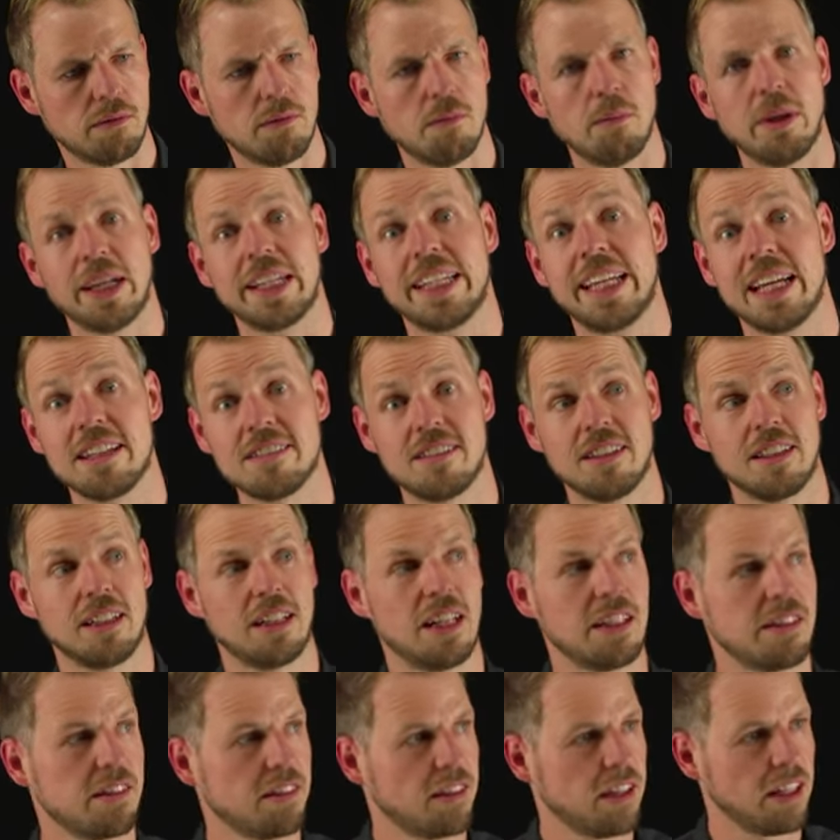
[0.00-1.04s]
by guessing,
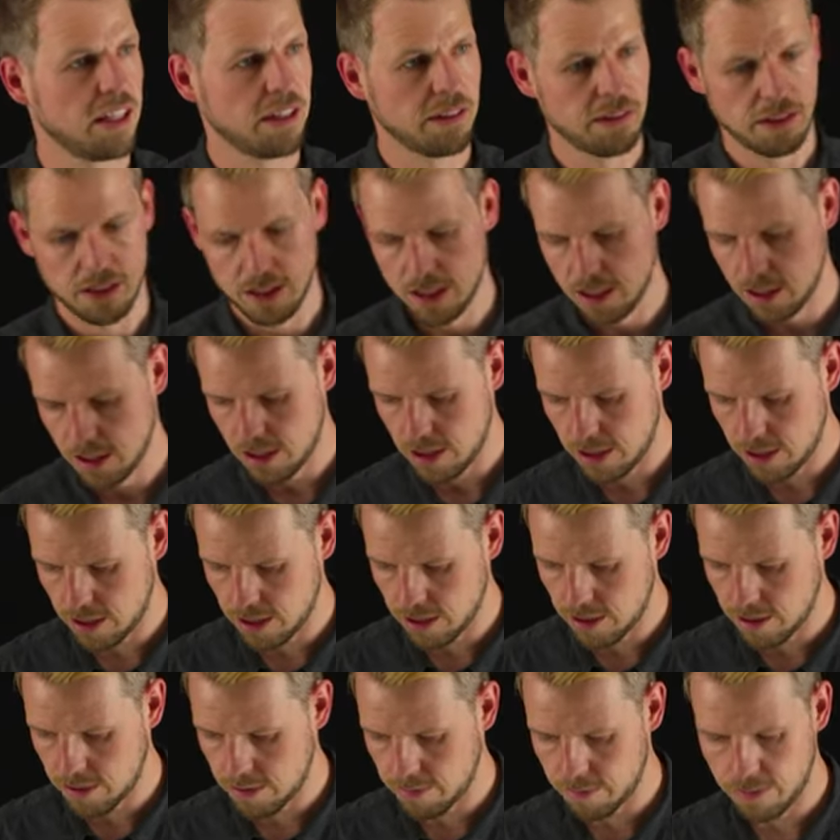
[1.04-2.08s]
let's say,
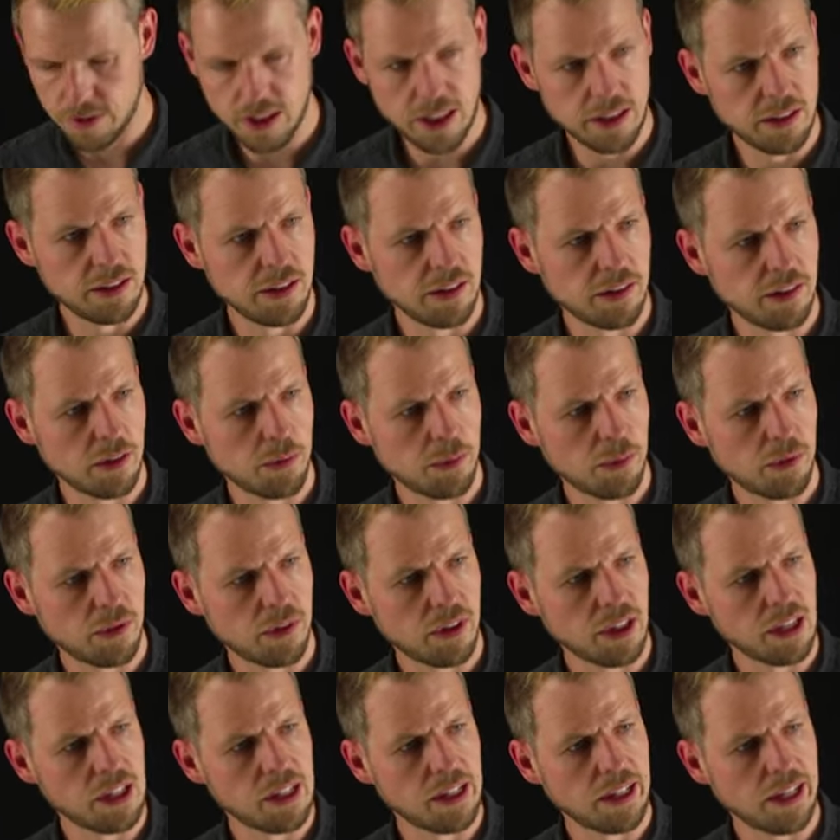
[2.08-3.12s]
um, that this is
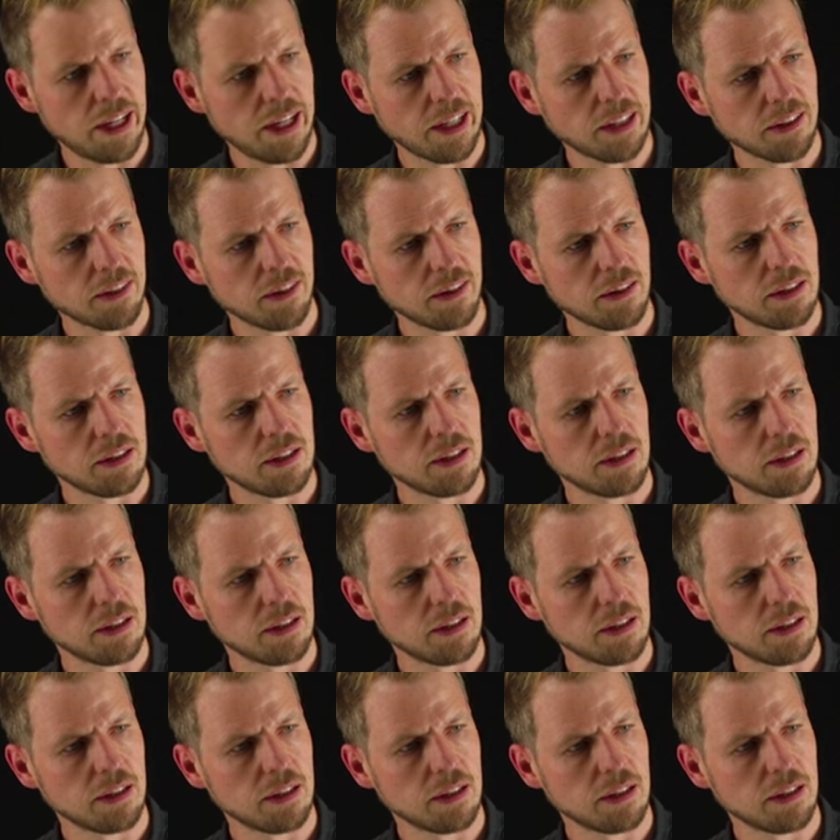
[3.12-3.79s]
psi x,